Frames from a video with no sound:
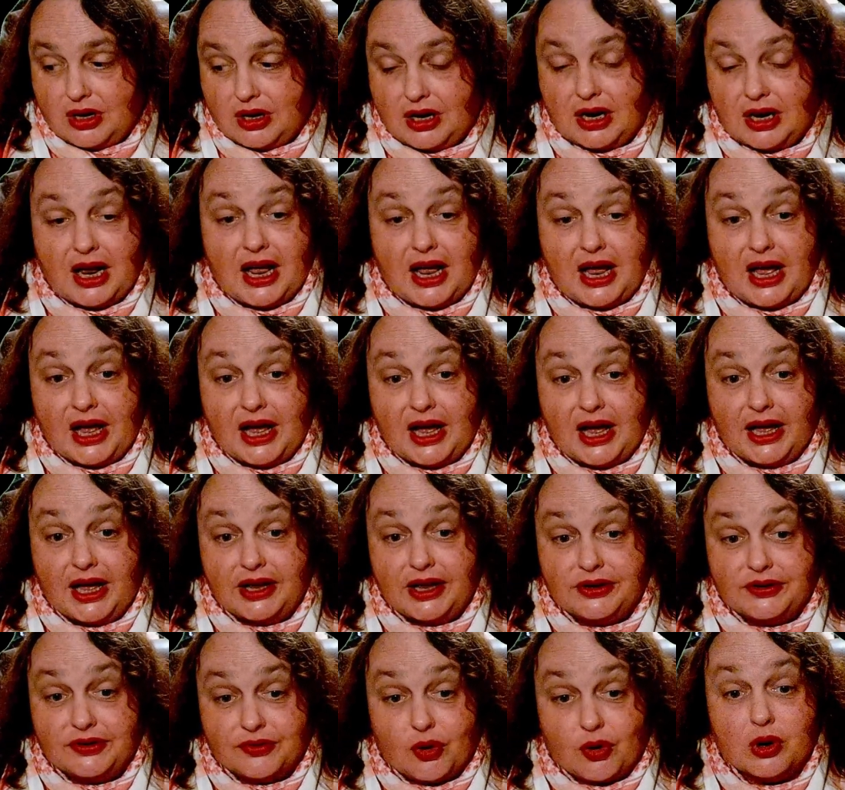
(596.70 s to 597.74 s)
And,
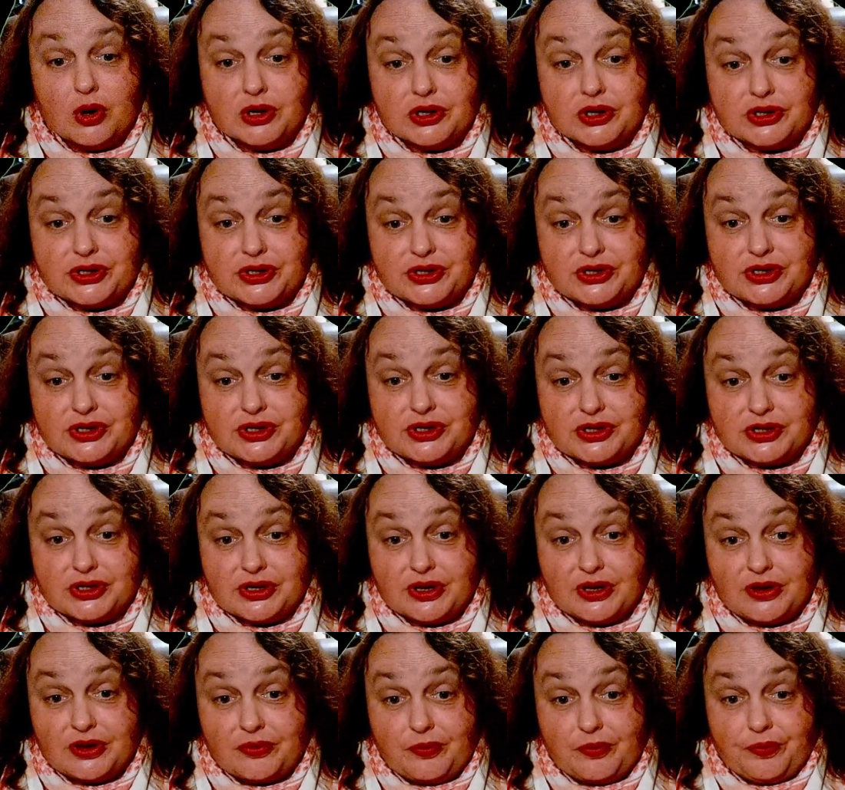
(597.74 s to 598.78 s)
of course,
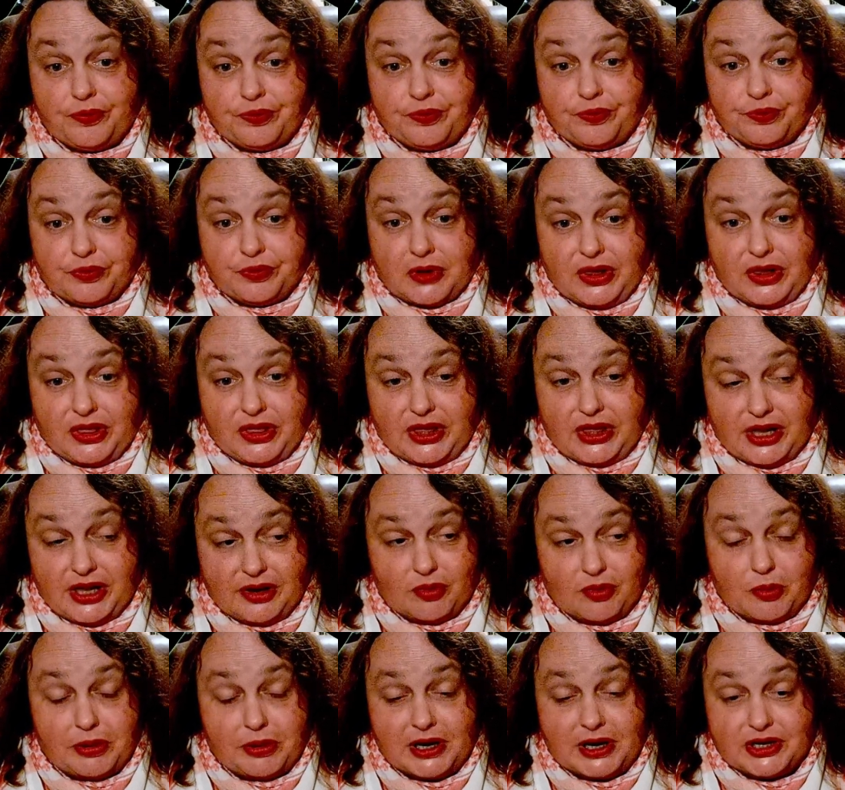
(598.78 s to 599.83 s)
the
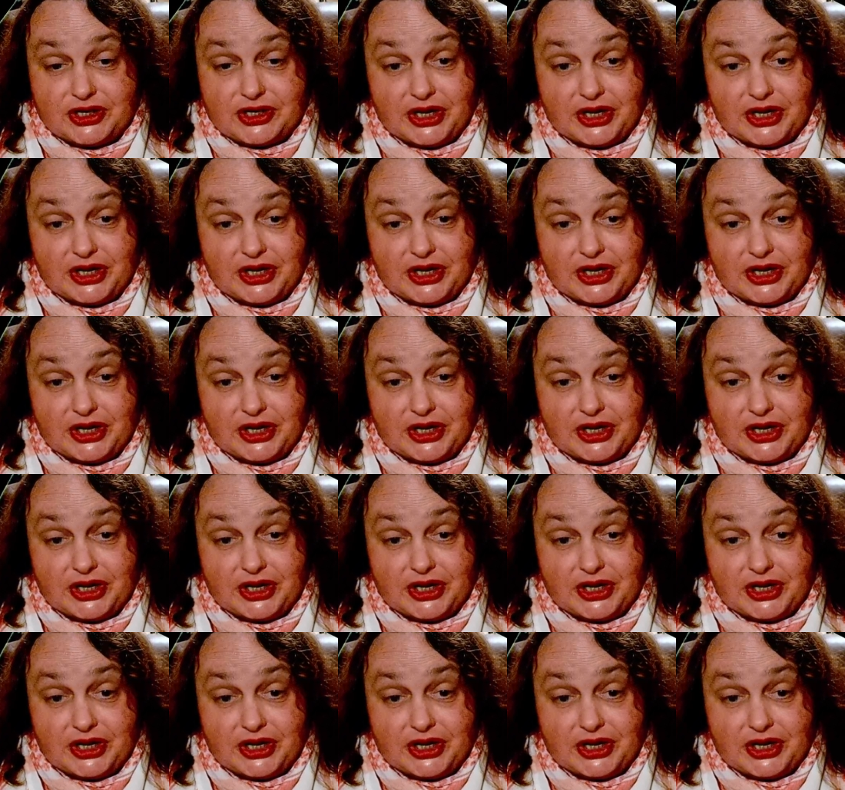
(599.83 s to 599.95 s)
repression